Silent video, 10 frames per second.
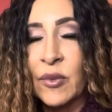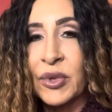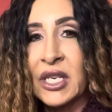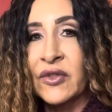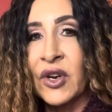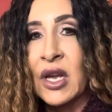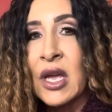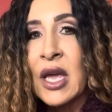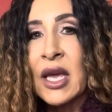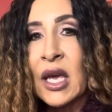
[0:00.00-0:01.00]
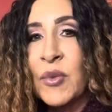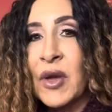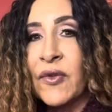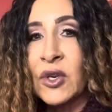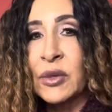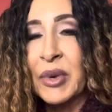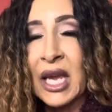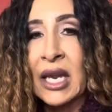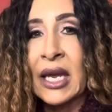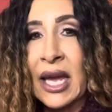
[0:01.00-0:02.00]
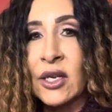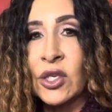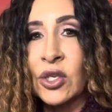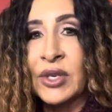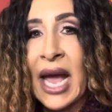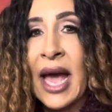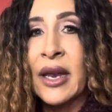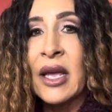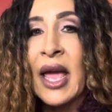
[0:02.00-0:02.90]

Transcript: Please forgive me for speaking against you, Dad.